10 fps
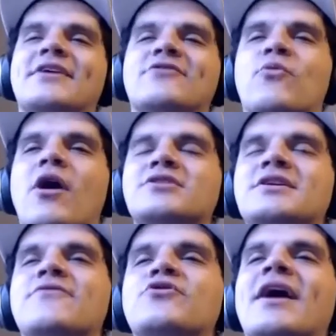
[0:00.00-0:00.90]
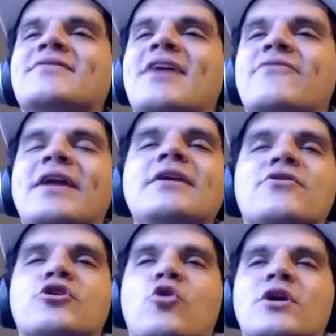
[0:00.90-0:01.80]
that's watching. If you guys have any
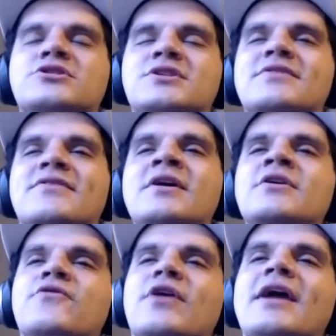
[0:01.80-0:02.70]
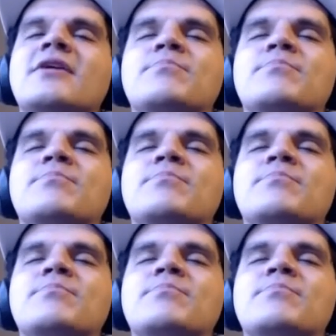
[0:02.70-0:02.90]
other questions for Heidy,